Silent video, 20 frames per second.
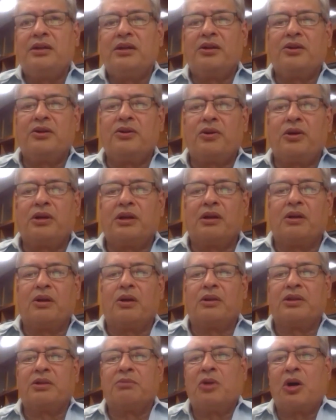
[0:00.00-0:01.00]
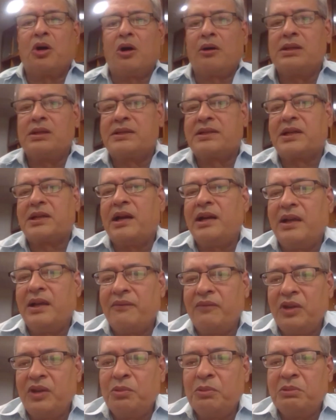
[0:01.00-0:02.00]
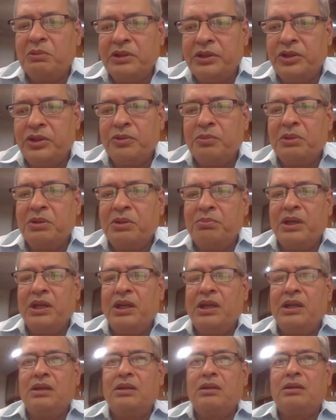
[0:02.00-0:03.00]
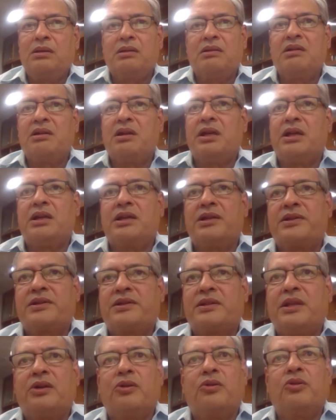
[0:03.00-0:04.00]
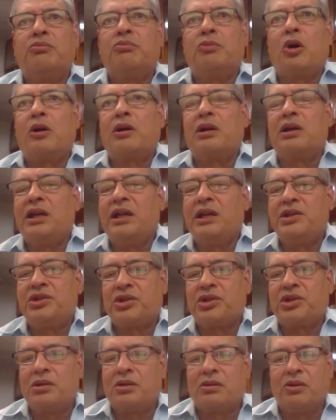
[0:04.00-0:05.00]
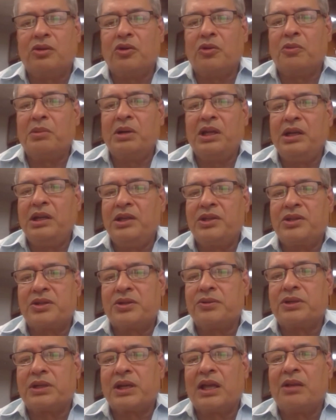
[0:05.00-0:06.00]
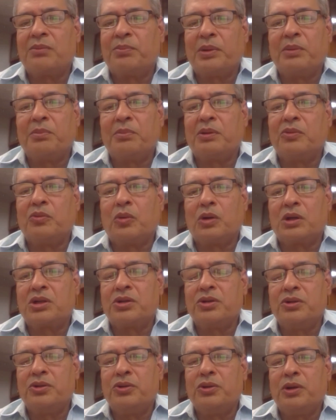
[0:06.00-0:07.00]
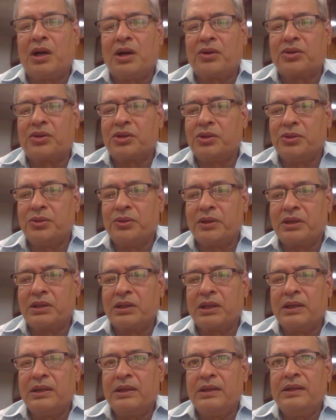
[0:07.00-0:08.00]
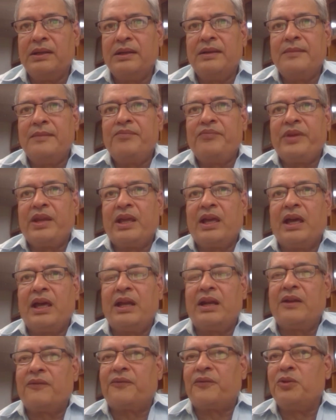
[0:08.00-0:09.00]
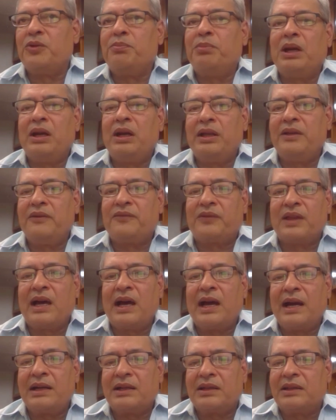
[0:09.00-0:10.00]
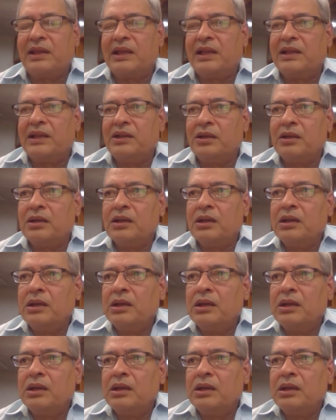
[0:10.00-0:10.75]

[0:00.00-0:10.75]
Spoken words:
on the moral side, every human being is their own moral agent. Nobody needs to tell people what to do, how to do it. And if you believe that, then